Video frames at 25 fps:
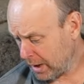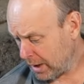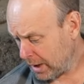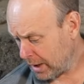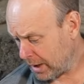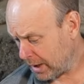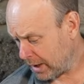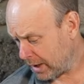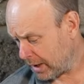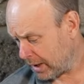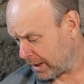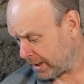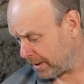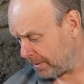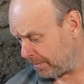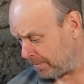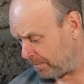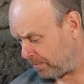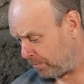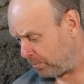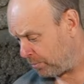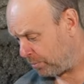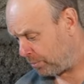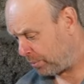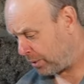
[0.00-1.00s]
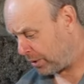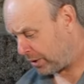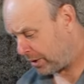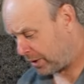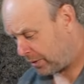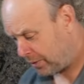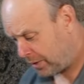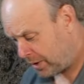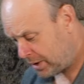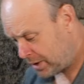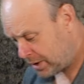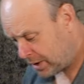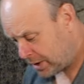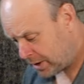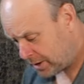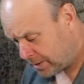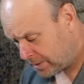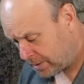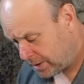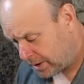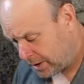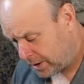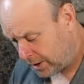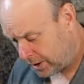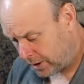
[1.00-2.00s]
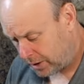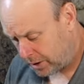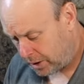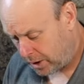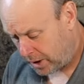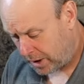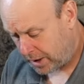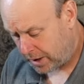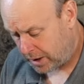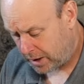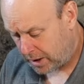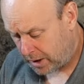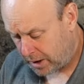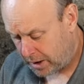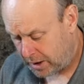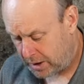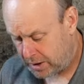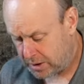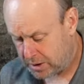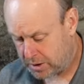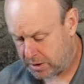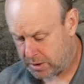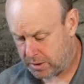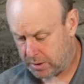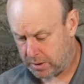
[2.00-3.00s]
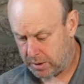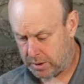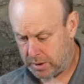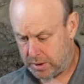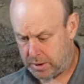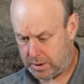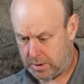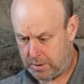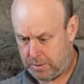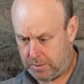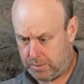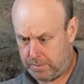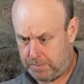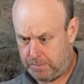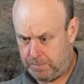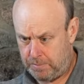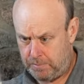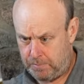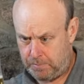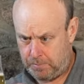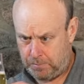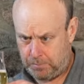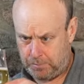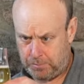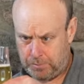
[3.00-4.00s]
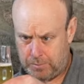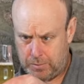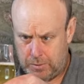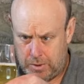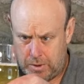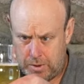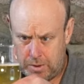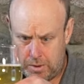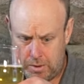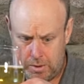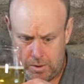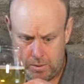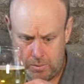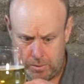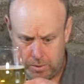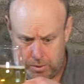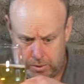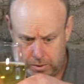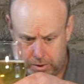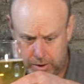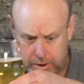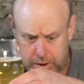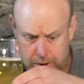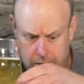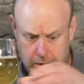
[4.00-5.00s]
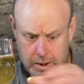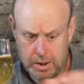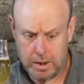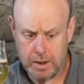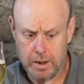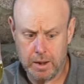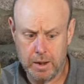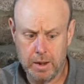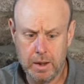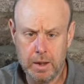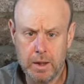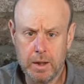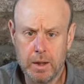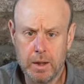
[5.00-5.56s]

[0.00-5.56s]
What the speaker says: But there is a light haze to it. I don't know whether I can get a